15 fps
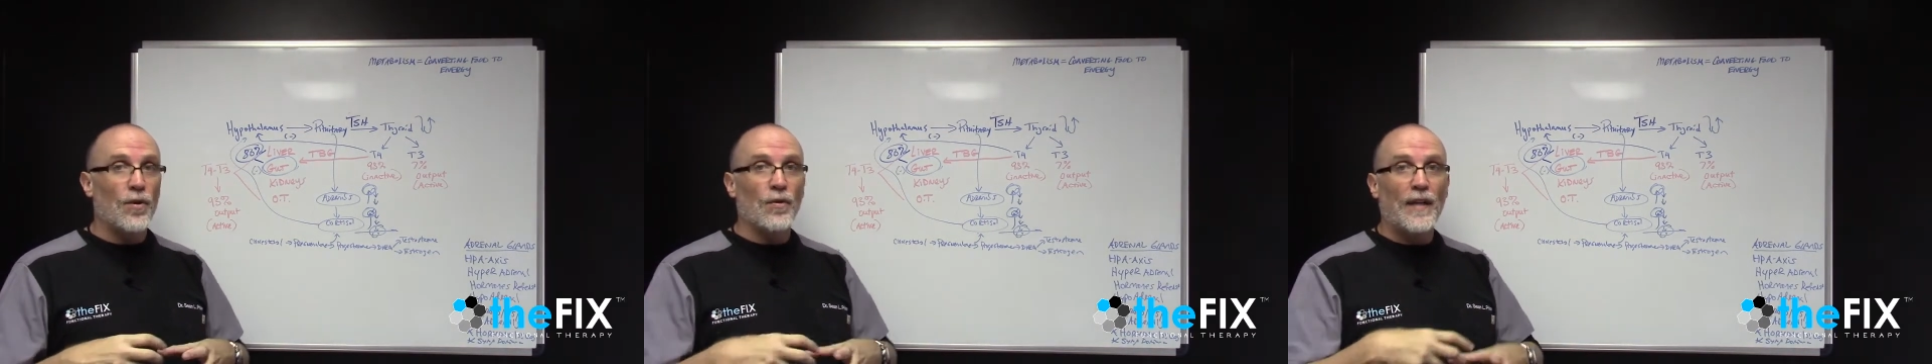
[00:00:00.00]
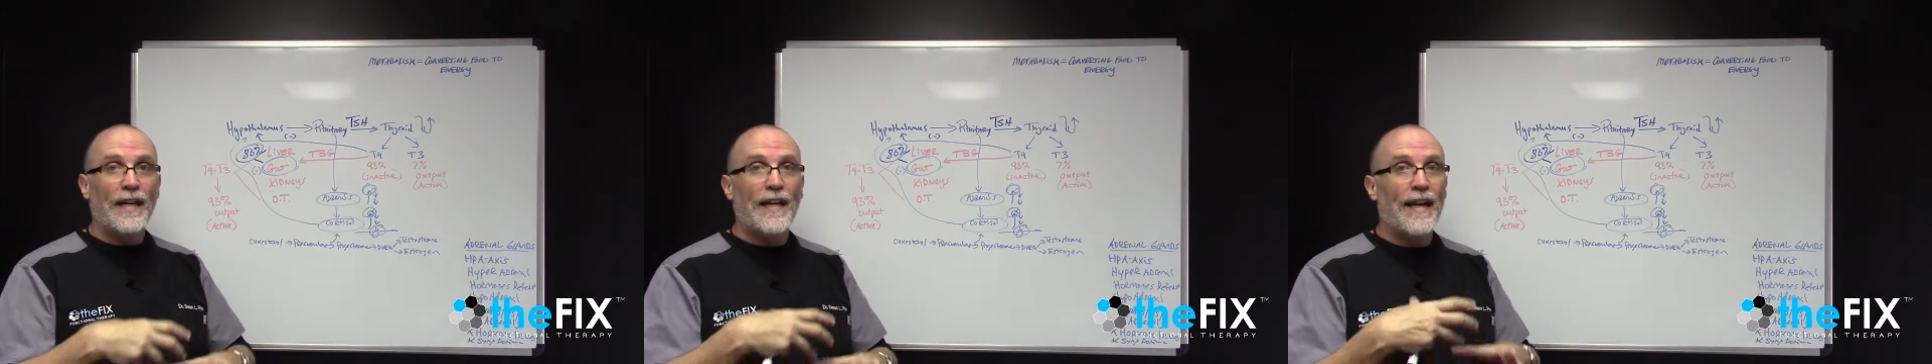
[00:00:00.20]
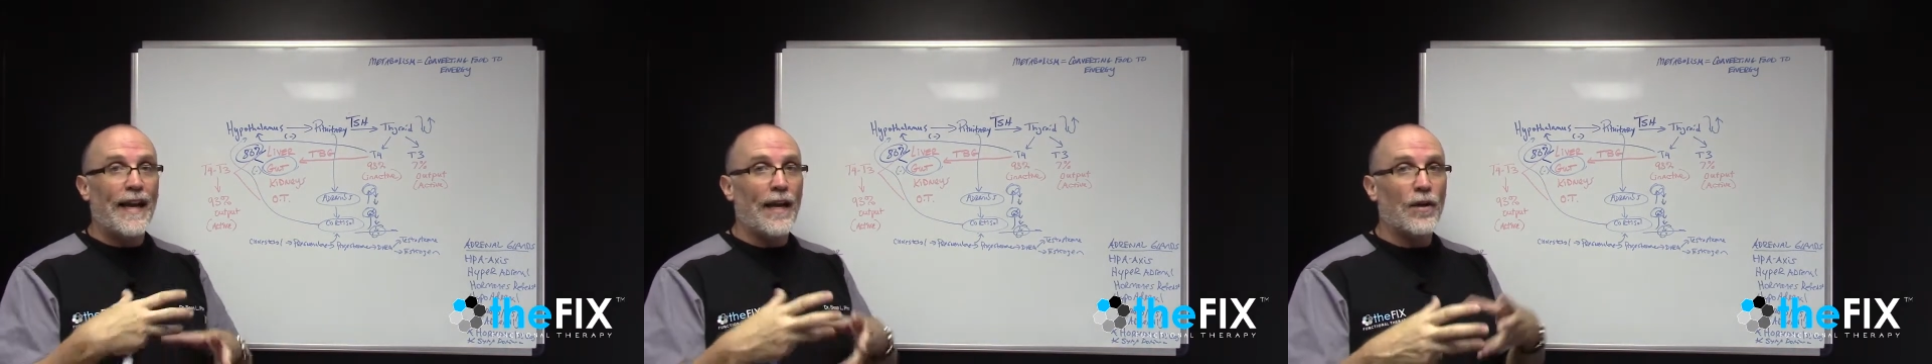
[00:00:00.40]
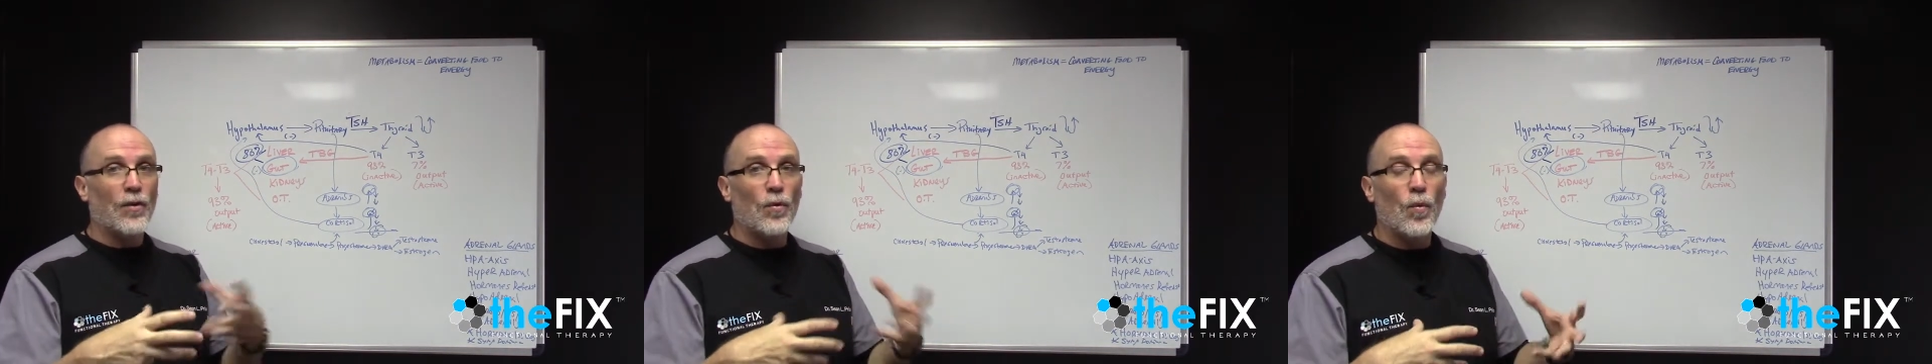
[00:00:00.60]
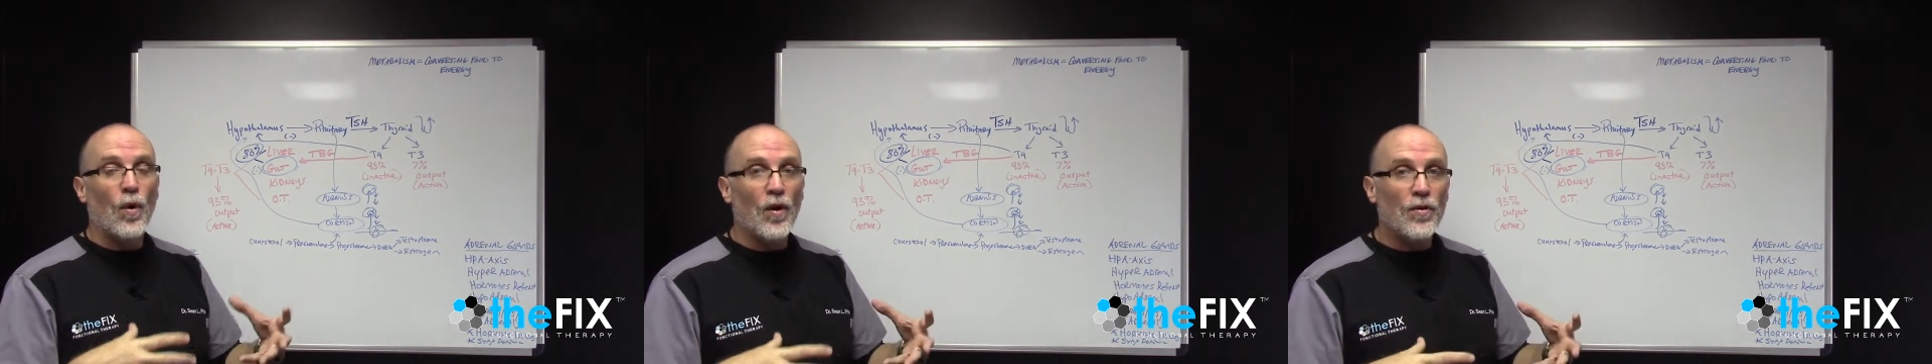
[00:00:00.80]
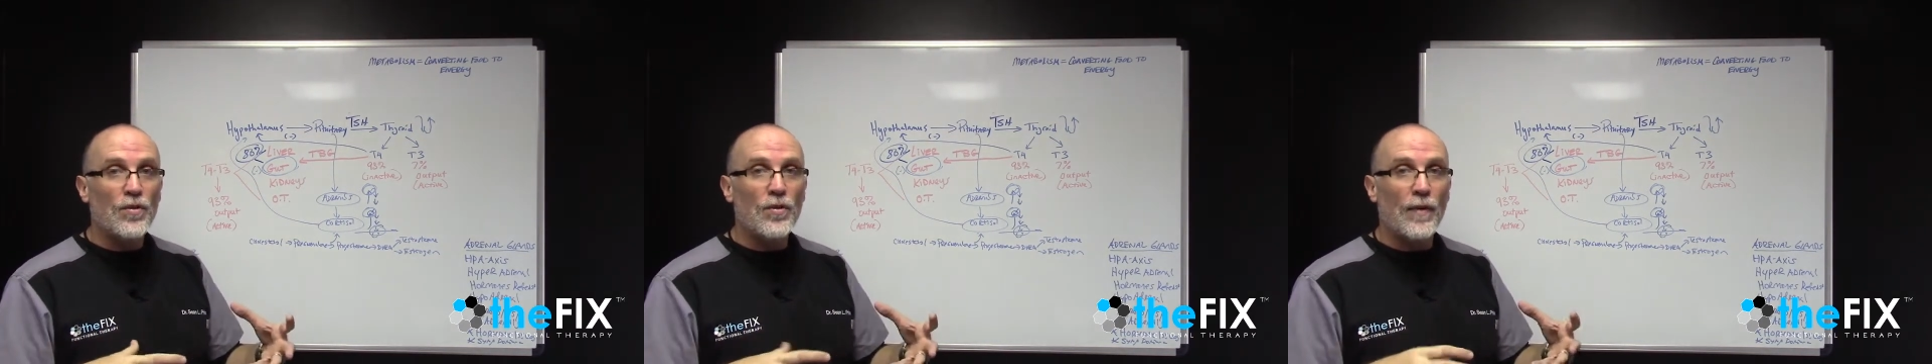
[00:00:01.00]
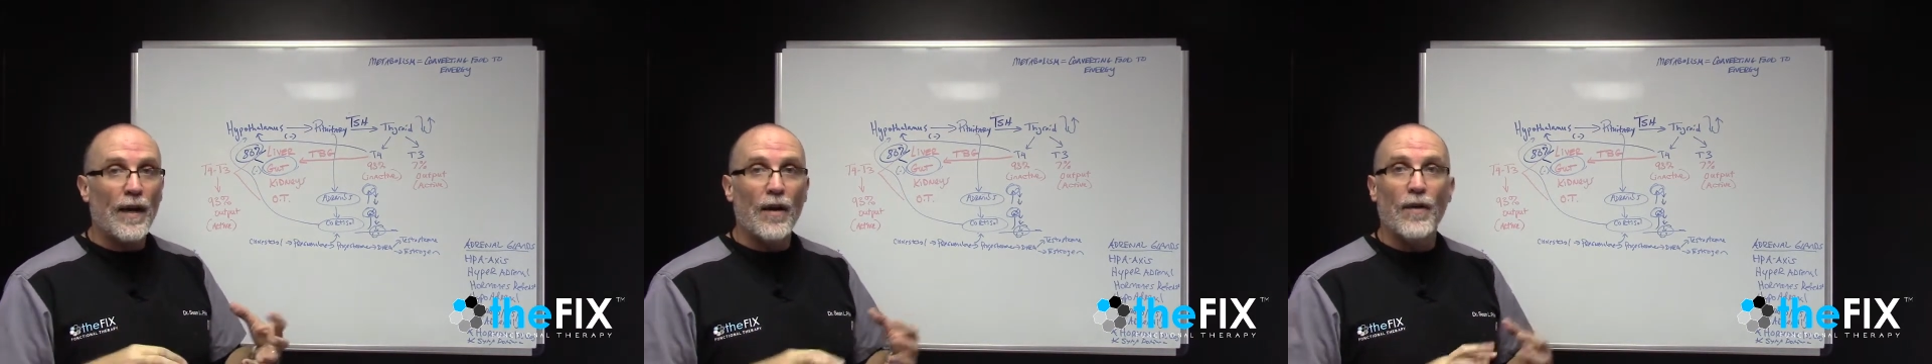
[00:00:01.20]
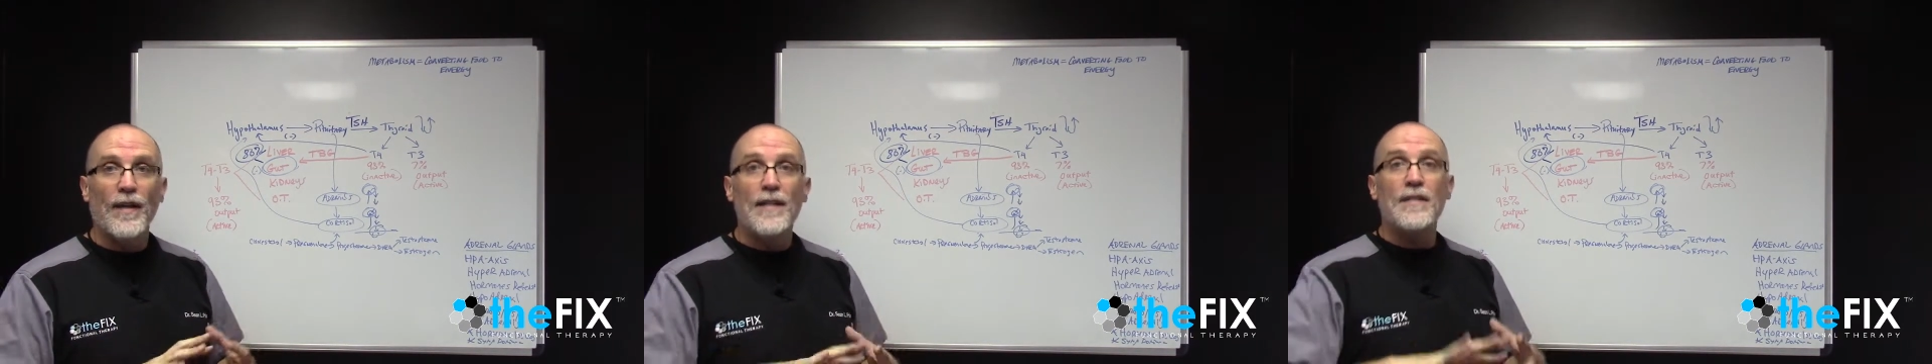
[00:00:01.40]
you only need to handle 1 or 2
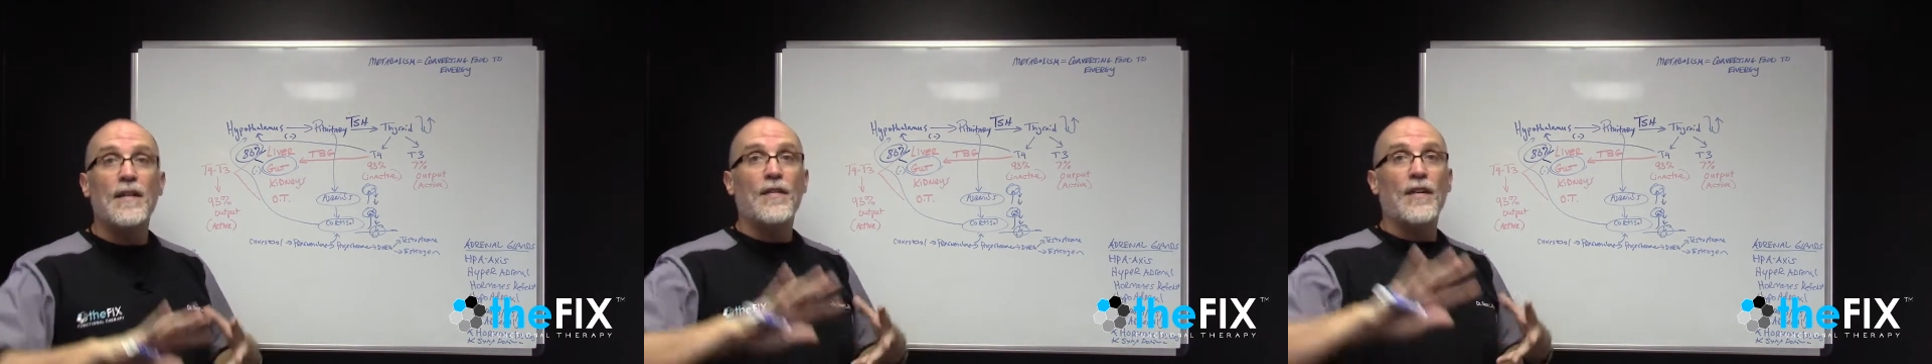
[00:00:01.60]
areas